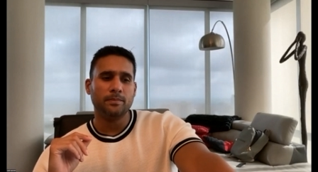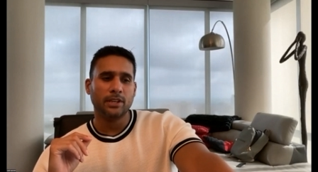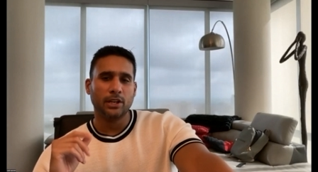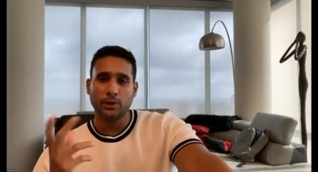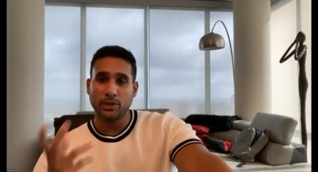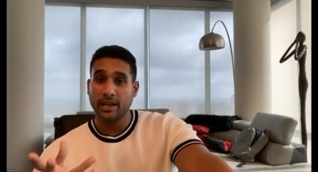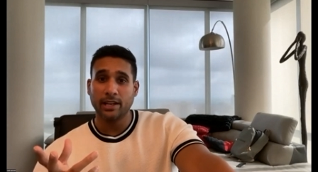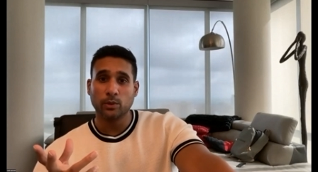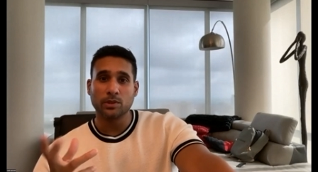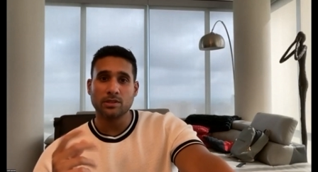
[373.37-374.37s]
you're
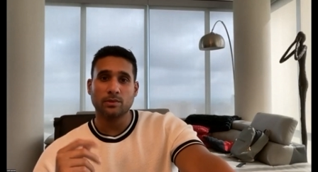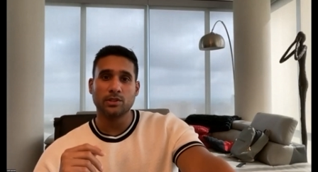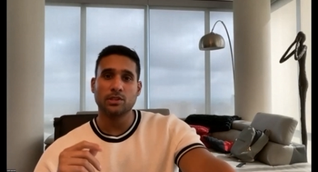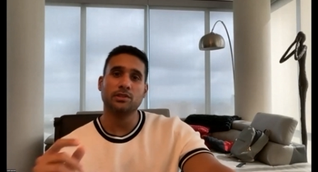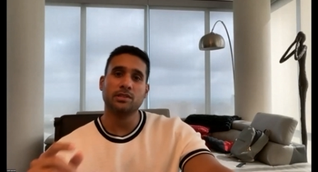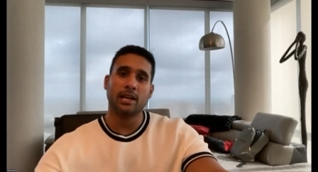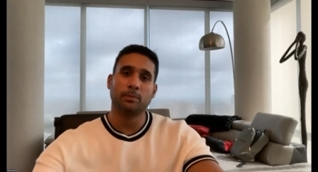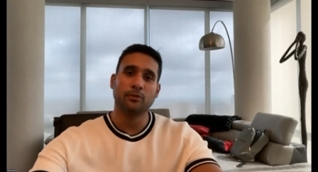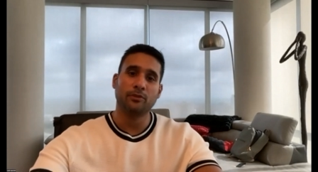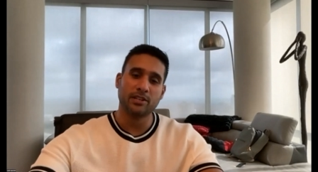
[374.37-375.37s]
getting results like a
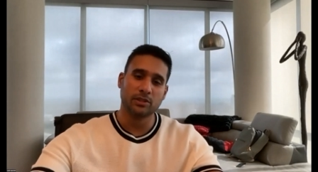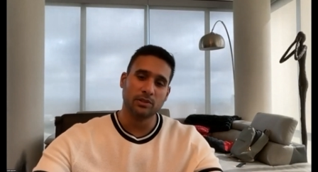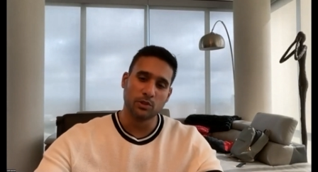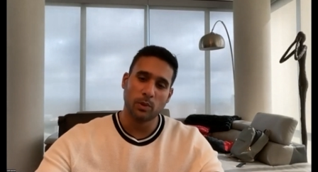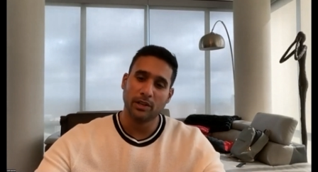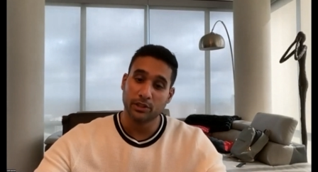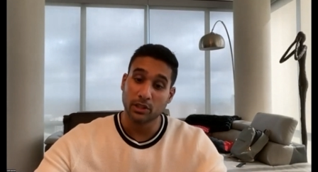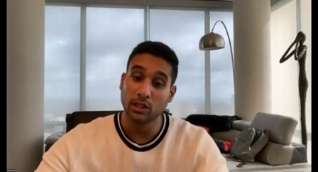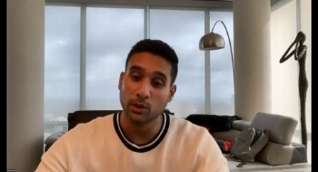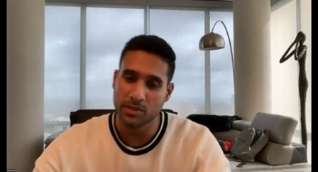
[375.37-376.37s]
professional as well, and you're
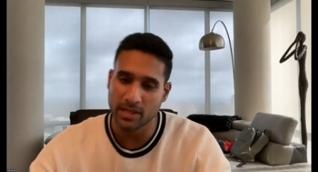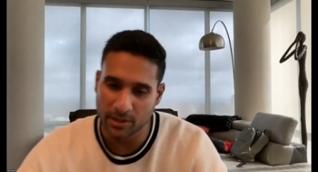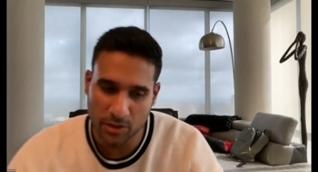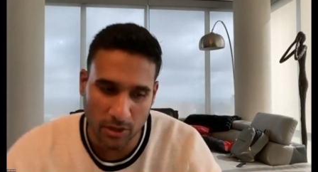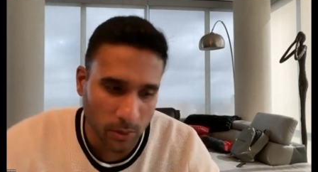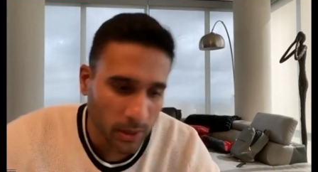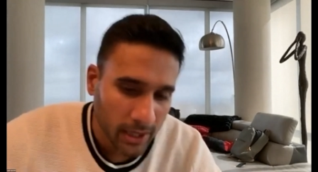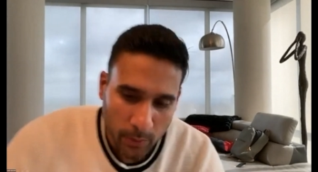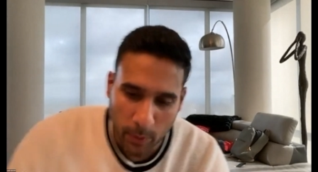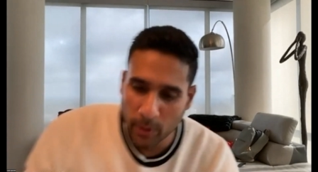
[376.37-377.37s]
closing. So
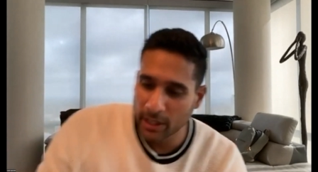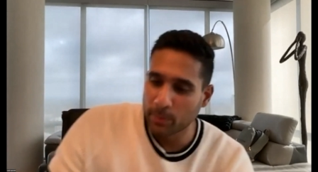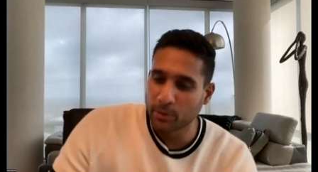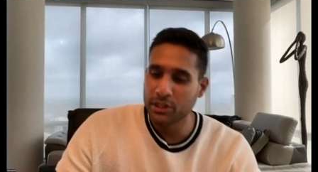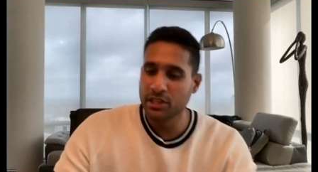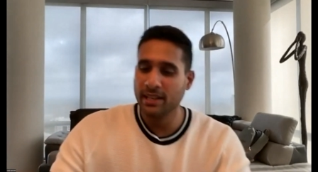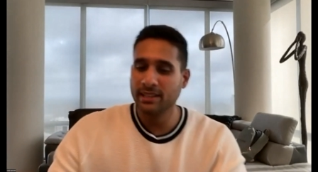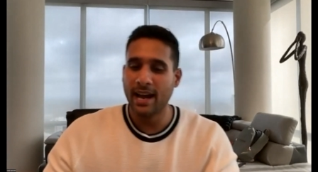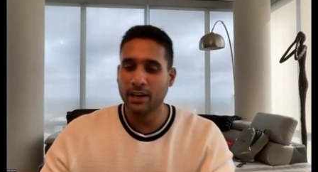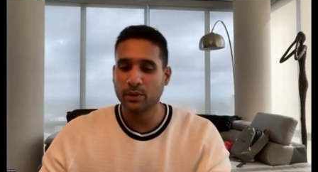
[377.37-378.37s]
we really
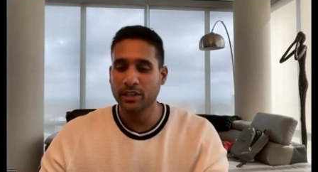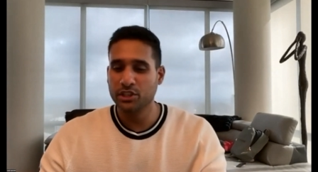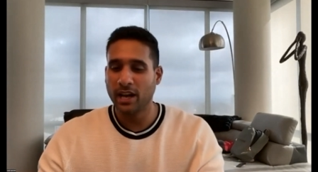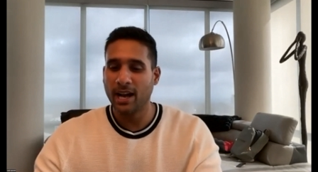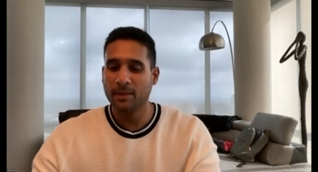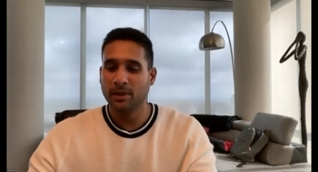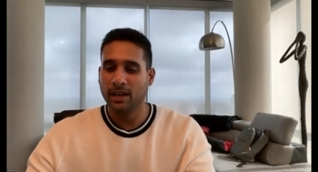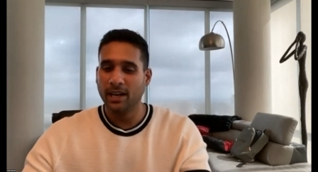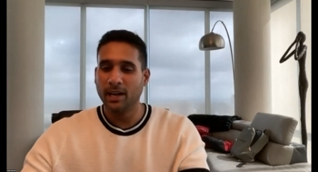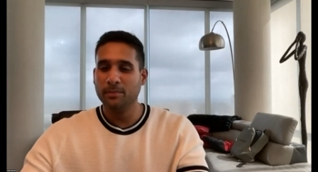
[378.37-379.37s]
appreciate that. Great job.
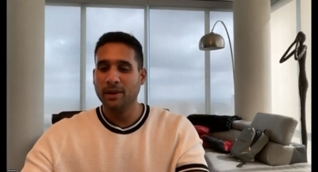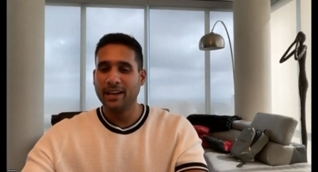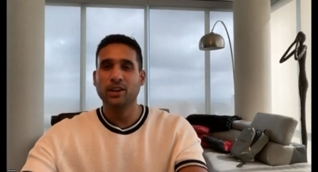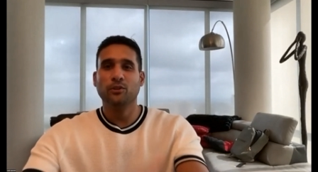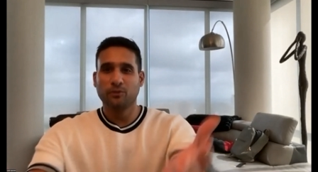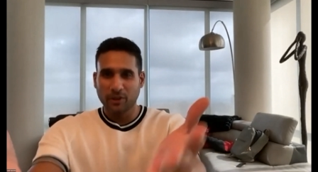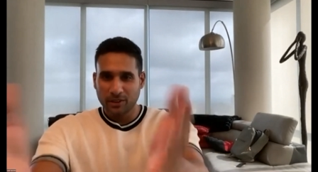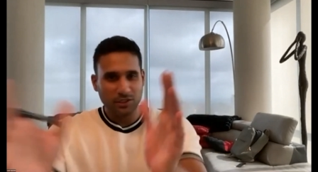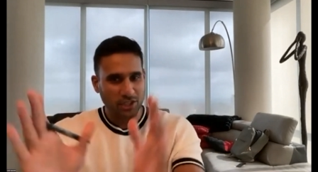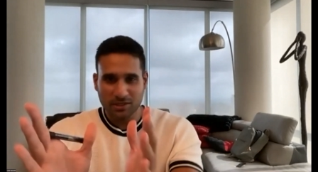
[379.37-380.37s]
I know
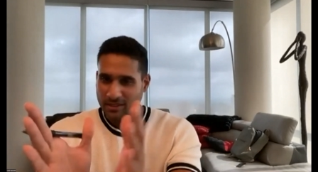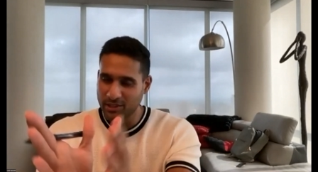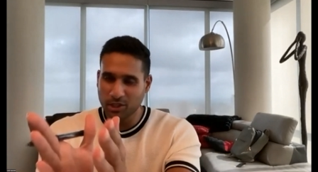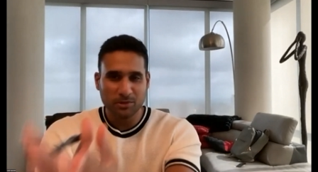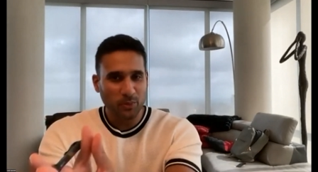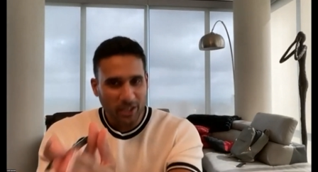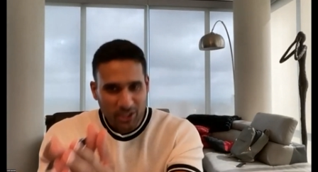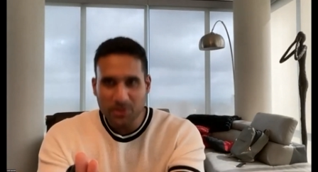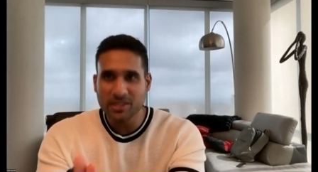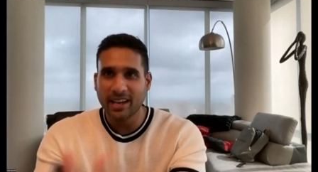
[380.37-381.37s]
for just in terms of
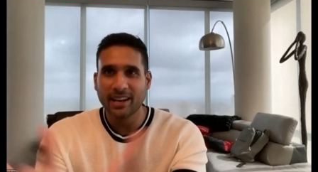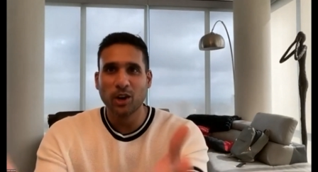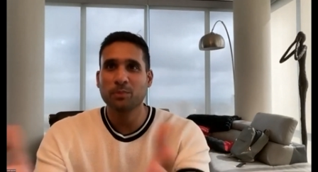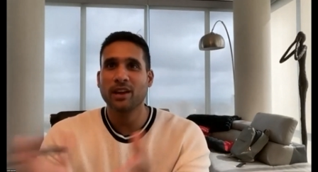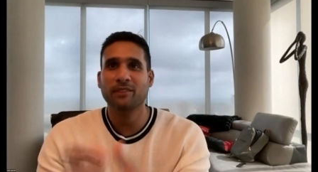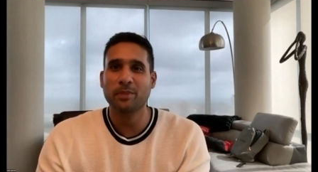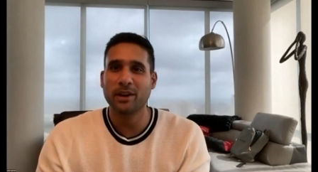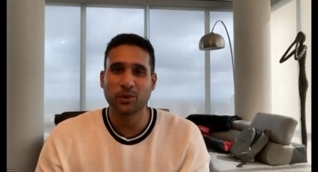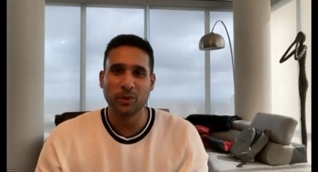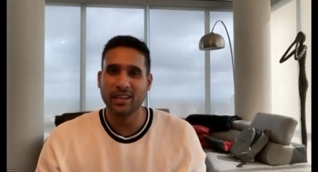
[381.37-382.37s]
what you said, I hope you have a
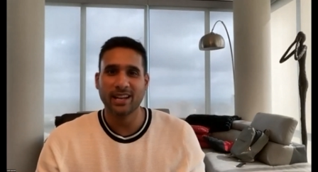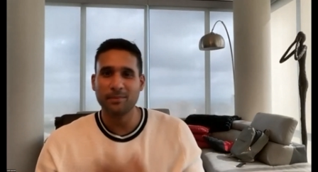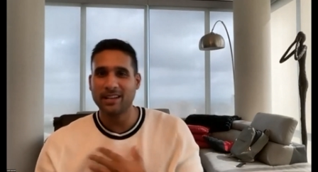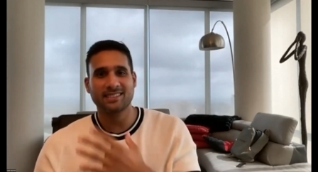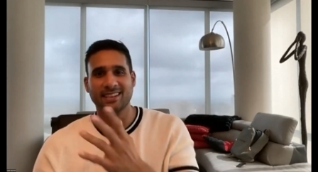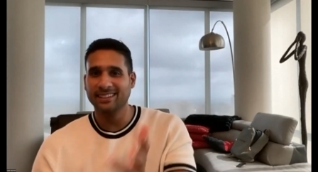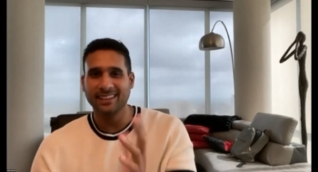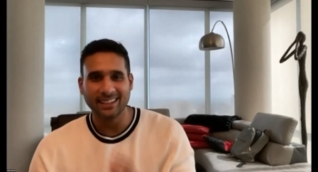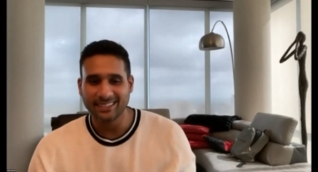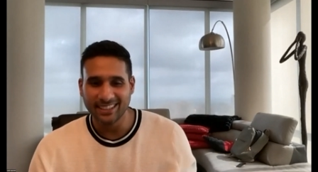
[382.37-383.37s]
better week. I'm not saying
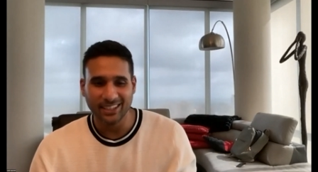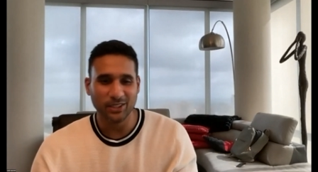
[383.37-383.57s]
that,